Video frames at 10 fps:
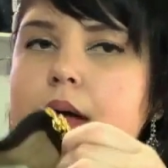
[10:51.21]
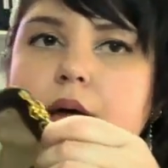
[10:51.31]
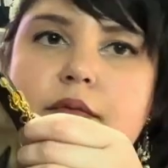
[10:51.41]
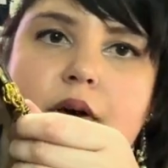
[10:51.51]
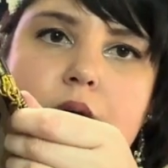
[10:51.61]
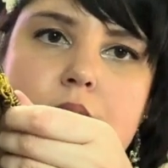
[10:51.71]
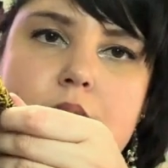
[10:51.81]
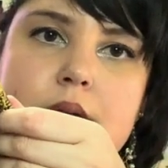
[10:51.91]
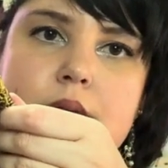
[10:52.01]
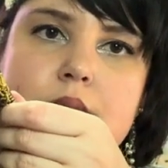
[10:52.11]
I've got
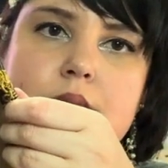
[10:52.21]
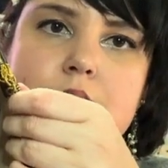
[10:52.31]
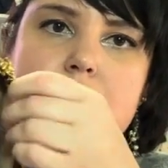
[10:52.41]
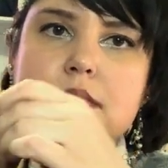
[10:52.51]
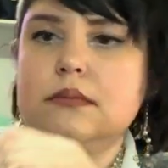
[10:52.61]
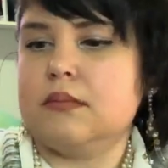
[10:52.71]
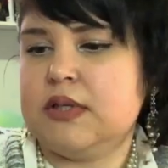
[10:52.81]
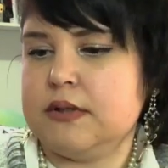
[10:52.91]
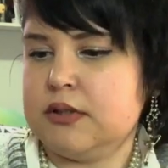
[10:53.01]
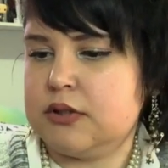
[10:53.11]
a, the